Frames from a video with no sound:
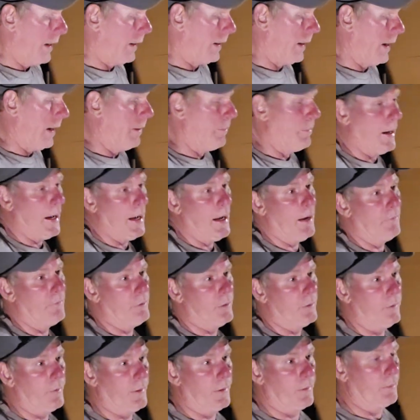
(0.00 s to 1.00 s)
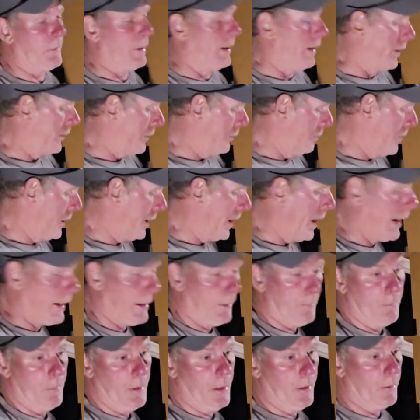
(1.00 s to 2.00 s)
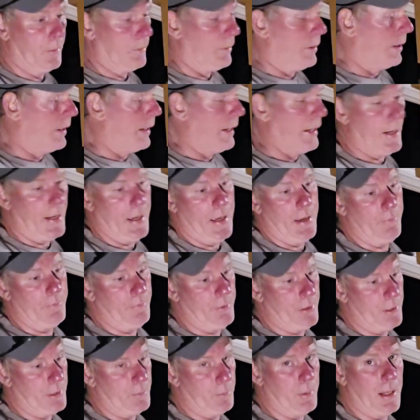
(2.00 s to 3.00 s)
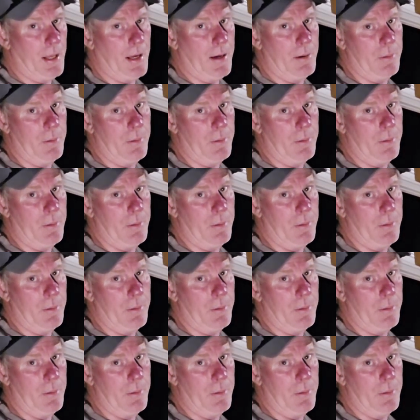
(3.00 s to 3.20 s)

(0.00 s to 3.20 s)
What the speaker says: I can't buy it for $6, but I can build one out of 1/2 inch